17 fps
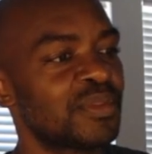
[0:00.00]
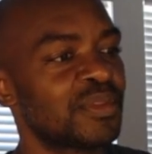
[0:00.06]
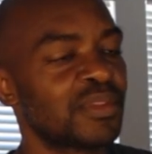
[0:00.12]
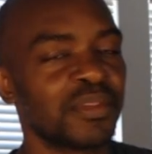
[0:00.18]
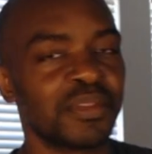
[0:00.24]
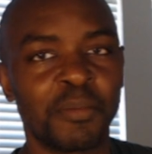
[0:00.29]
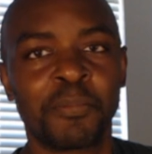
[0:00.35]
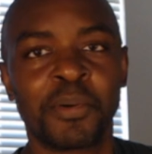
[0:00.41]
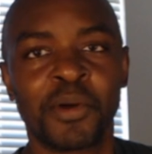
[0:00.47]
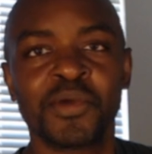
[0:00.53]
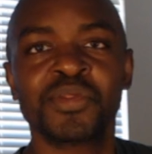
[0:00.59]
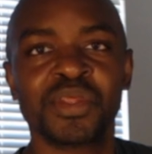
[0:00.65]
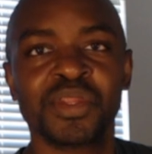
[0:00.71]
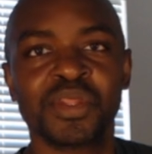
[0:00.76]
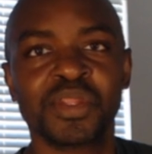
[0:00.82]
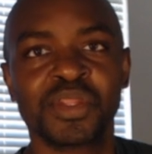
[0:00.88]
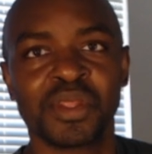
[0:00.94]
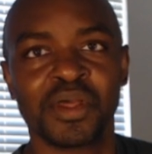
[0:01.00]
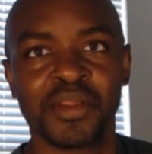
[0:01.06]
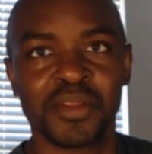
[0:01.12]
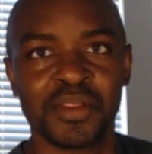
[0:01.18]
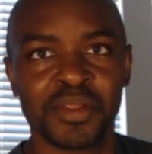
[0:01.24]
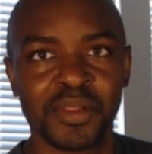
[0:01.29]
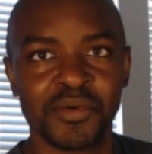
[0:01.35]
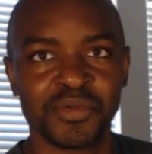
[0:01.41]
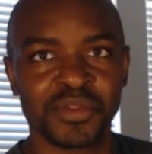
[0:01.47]
The person is
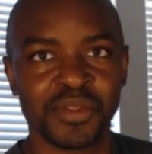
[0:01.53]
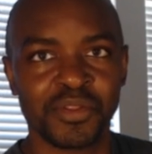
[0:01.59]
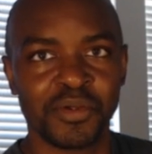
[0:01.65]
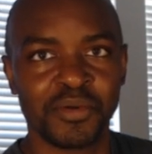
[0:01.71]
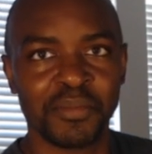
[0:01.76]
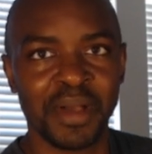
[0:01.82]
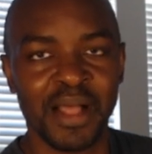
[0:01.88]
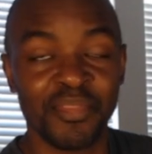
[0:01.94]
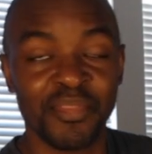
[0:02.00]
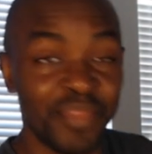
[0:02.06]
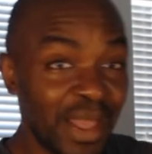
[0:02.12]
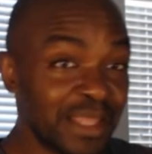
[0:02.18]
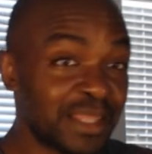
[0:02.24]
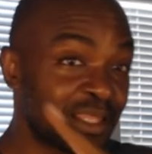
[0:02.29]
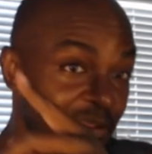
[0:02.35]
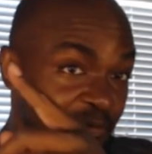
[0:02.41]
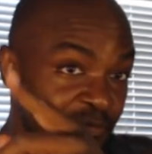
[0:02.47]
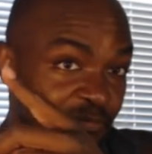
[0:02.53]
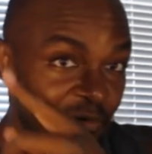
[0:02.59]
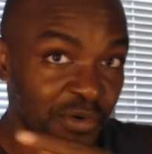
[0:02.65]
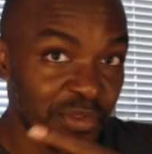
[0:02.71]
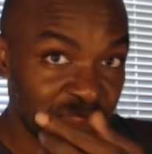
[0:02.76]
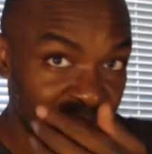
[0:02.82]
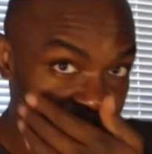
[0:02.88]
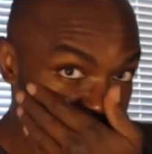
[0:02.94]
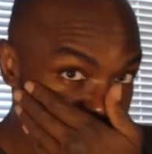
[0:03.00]
slowly losing their mind. That's the
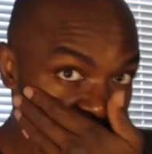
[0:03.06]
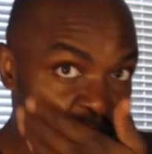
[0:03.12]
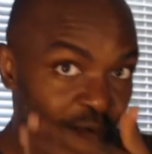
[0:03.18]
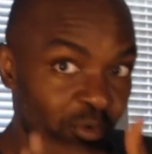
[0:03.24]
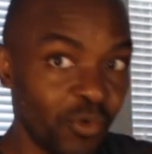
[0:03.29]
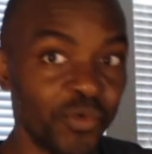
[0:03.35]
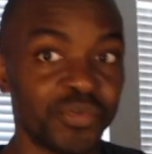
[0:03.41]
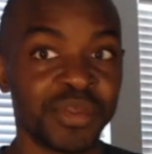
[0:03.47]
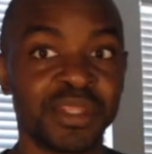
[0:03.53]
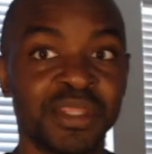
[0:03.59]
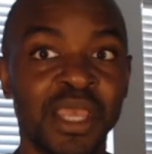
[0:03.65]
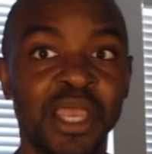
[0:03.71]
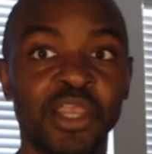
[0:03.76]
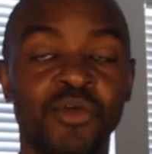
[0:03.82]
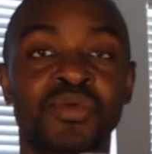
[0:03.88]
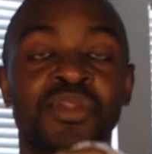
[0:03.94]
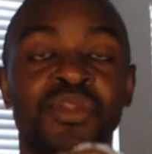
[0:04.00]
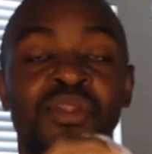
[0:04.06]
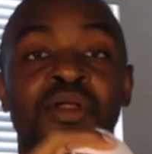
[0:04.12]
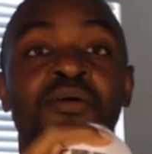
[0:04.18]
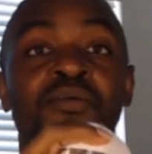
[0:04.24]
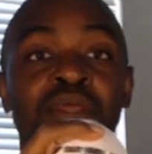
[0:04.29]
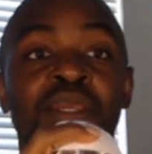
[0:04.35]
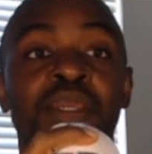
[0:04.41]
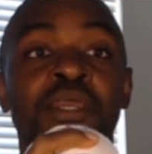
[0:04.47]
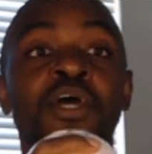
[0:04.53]
first thing of cruelty, is that you're
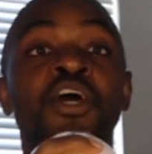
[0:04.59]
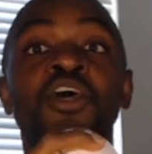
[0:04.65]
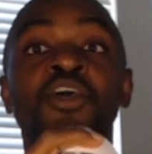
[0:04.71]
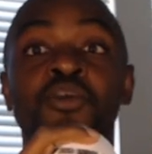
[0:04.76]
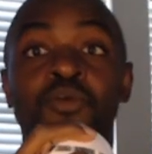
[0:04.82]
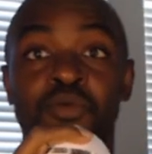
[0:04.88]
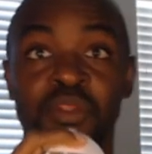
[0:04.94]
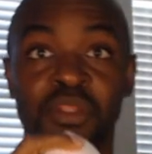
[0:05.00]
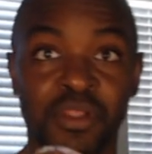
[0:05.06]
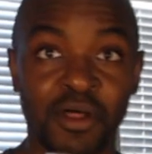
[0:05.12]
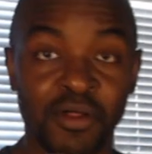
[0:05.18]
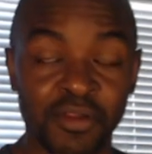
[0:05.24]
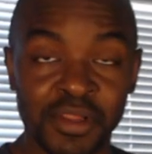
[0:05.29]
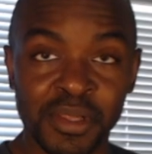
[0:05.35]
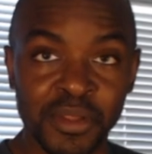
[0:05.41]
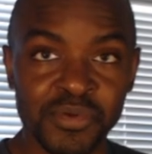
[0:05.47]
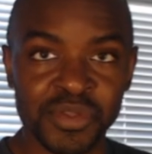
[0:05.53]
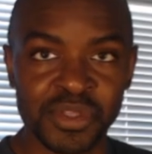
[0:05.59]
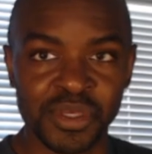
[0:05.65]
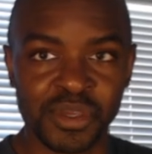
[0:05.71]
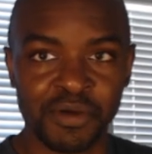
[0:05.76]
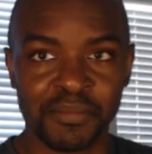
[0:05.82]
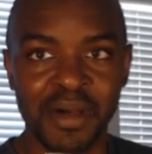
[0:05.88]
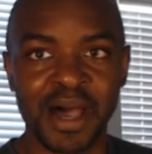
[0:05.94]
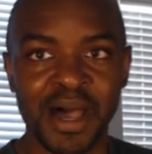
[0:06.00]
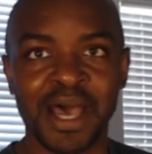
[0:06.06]
slowly losing your
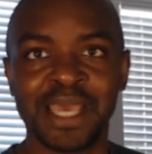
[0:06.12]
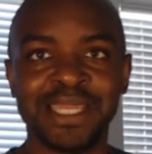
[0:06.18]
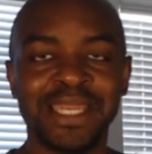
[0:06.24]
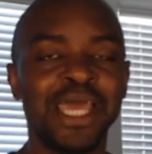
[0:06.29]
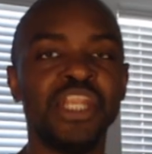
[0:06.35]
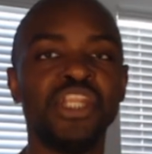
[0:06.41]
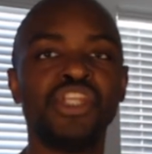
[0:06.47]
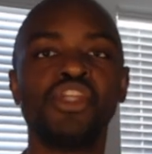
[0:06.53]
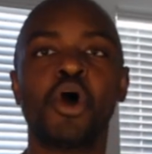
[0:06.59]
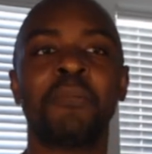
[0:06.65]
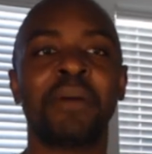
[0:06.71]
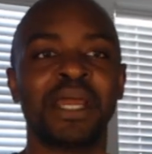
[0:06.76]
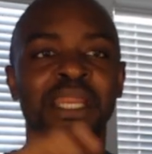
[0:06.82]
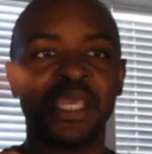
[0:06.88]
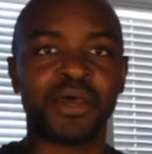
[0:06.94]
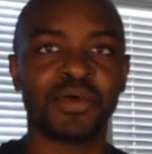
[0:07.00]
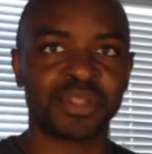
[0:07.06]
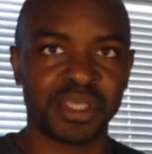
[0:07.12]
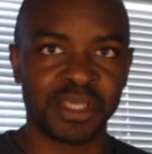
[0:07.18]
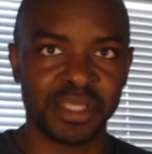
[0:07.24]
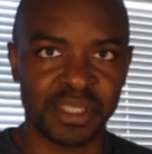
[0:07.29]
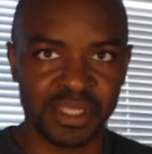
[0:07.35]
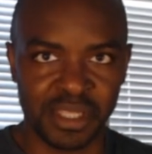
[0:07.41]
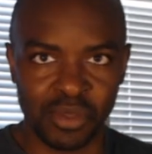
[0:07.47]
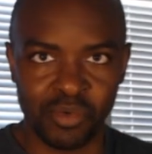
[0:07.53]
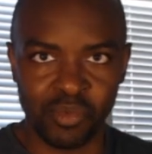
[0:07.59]
mind, and nobody else can
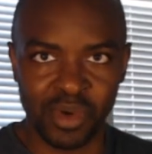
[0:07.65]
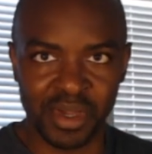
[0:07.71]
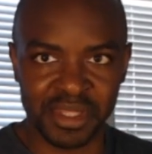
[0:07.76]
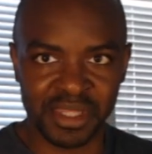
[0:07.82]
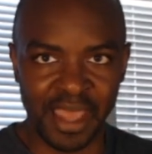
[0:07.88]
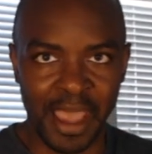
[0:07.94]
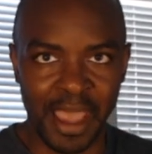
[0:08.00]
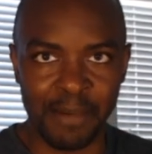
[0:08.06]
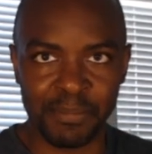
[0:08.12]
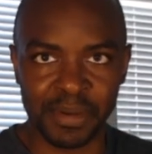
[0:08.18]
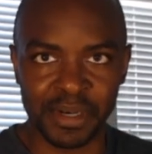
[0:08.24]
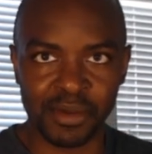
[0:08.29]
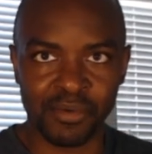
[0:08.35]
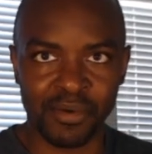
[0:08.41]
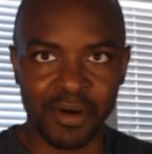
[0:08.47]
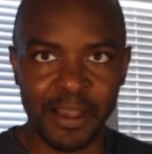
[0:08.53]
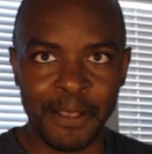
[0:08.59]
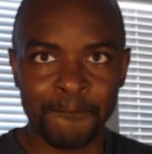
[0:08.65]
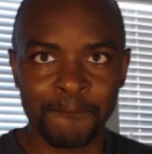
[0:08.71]
see what's happening, right?